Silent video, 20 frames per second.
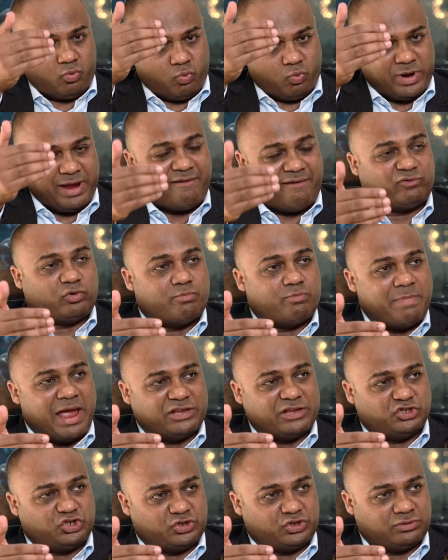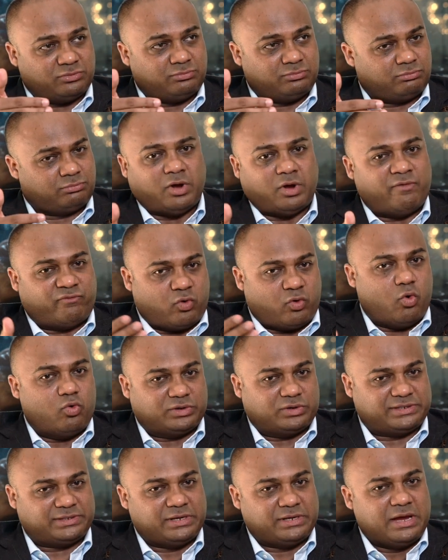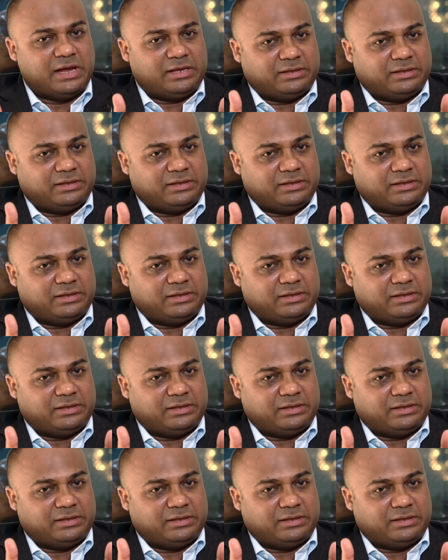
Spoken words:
we have to mention, of course,